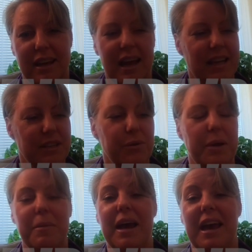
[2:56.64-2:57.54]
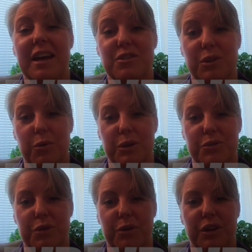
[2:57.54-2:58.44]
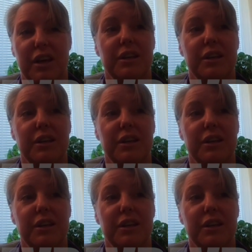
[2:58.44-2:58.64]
As the great Maya Angelou once wrote,